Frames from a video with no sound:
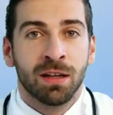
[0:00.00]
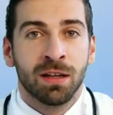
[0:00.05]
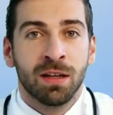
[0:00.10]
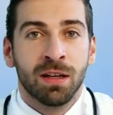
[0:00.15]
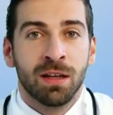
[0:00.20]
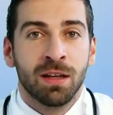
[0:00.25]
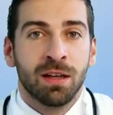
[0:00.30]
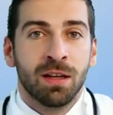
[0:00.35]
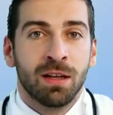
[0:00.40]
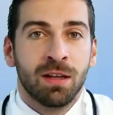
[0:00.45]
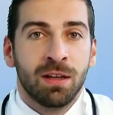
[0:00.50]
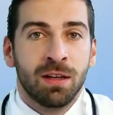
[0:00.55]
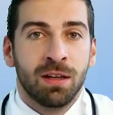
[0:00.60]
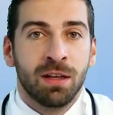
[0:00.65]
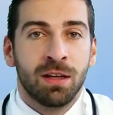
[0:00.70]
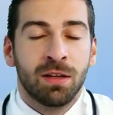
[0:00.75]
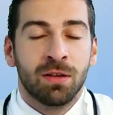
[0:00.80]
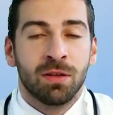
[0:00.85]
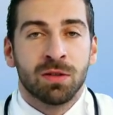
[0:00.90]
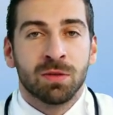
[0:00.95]

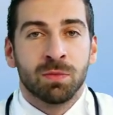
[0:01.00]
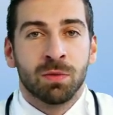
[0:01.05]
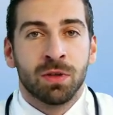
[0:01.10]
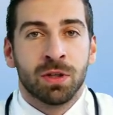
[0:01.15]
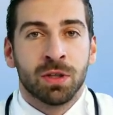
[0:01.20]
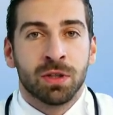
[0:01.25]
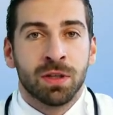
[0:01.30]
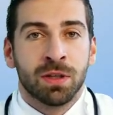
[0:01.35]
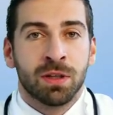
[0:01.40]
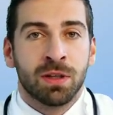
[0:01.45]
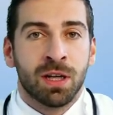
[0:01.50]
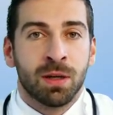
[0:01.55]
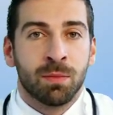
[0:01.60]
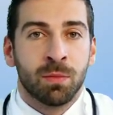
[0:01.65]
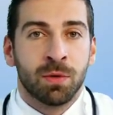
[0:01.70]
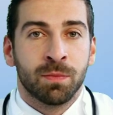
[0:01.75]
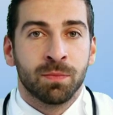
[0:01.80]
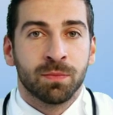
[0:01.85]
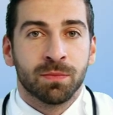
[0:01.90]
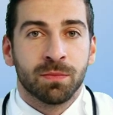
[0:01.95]
everything else starts to
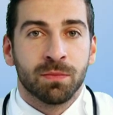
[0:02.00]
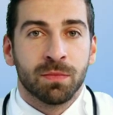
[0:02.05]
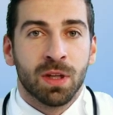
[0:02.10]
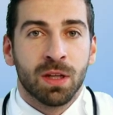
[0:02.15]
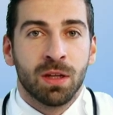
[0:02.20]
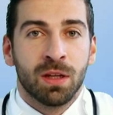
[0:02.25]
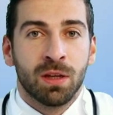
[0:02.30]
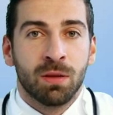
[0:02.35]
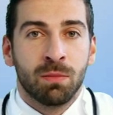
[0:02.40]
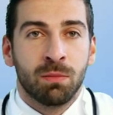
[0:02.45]
slip too.